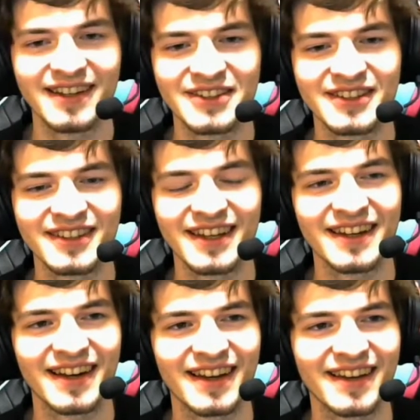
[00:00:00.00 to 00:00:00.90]
He's just
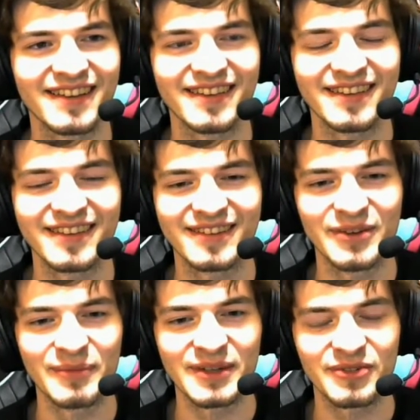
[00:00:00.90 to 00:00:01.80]
getting like
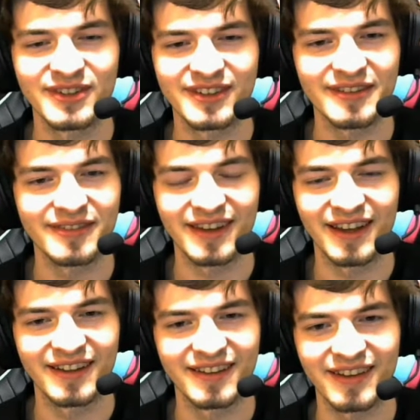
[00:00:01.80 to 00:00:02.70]
so much free stuff,
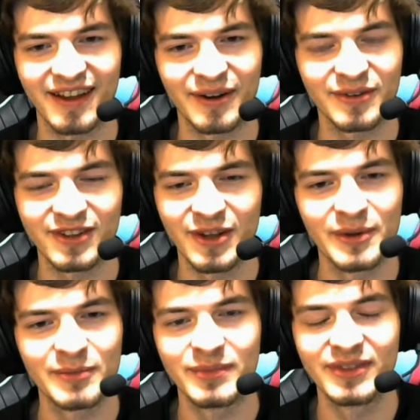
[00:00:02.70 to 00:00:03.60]
and I don't know, no
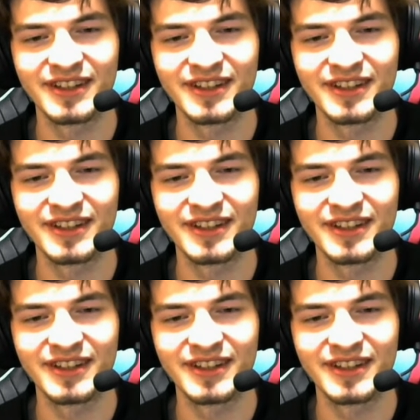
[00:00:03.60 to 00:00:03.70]
one.